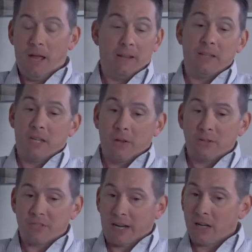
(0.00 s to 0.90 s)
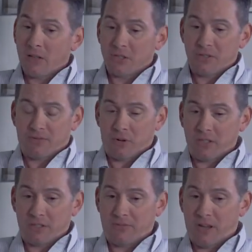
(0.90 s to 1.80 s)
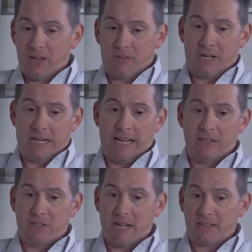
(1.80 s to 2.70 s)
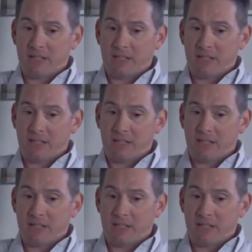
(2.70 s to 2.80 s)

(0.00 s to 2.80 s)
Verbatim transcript: I think the other technology for us, if I if I can add to that,